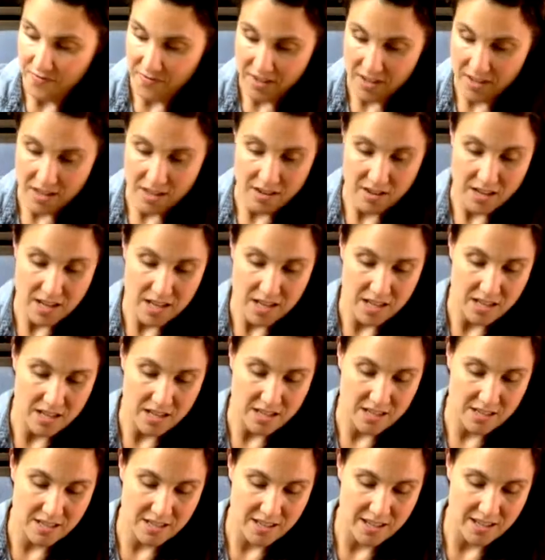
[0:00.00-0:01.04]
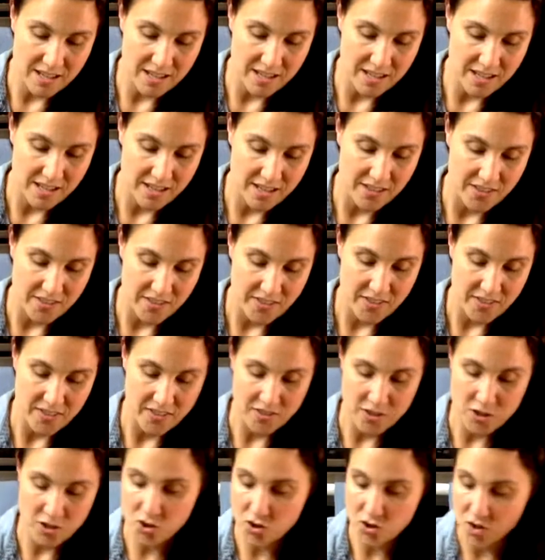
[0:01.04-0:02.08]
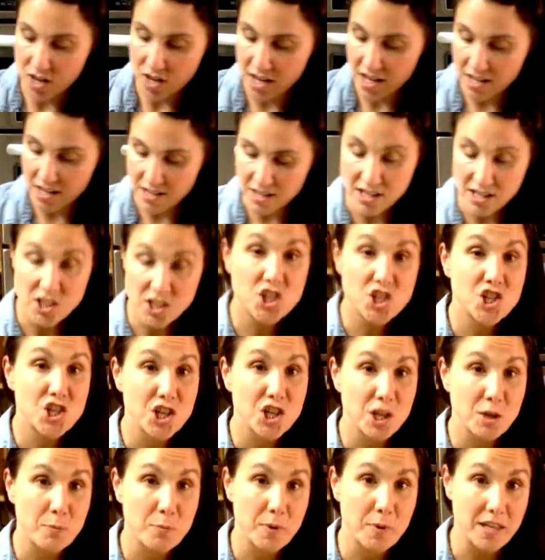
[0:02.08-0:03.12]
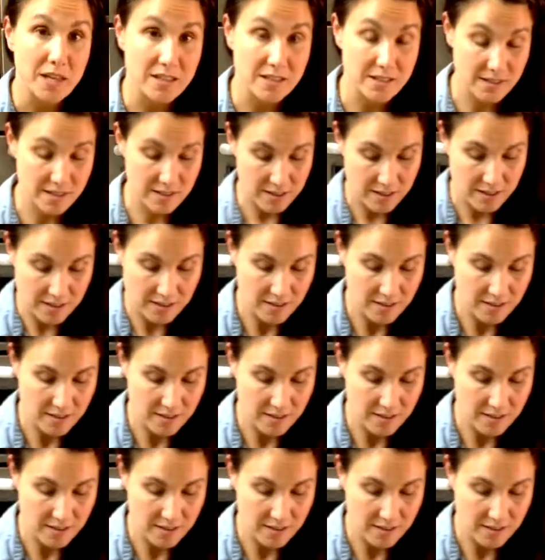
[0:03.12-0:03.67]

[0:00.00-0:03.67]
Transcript: eat is the drained chickpeas.